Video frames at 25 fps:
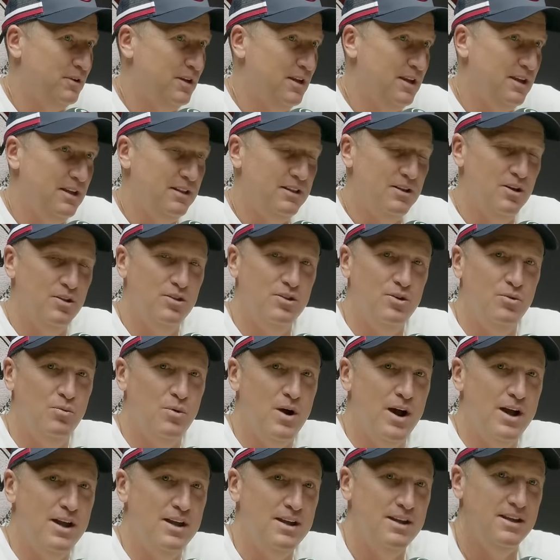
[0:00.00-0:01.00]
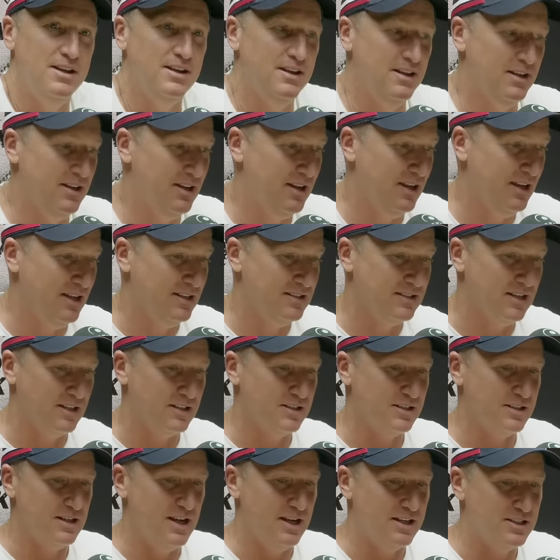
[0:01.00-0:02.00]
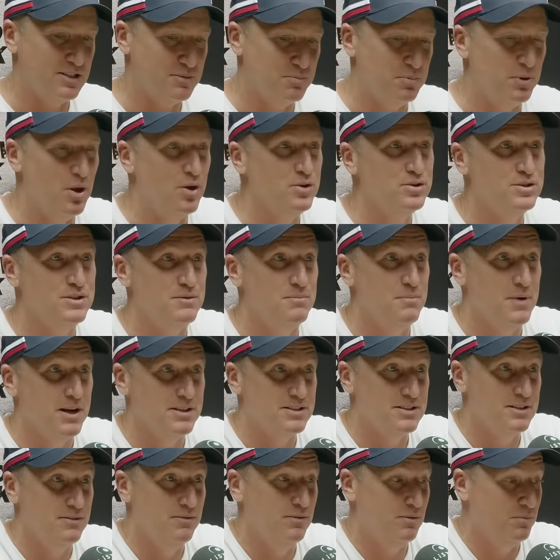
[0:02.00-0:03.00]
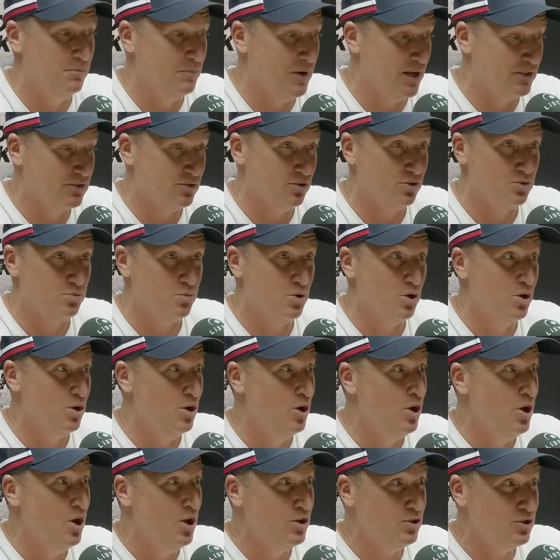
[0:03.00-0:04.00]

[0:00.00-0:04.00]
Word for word: He, the the way his ex explosive muscle muscles were,